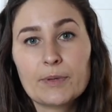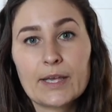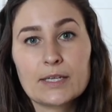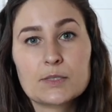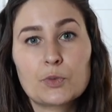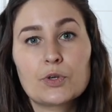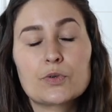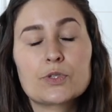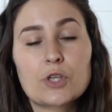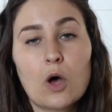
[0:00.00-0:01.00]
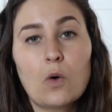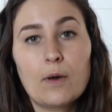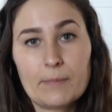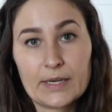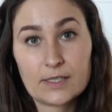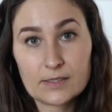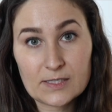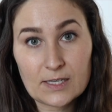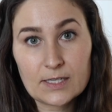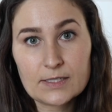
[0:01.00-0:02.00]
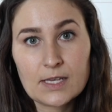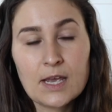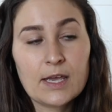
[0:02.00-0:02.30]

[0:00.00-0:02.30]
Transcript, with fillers: plants produce so many seeds.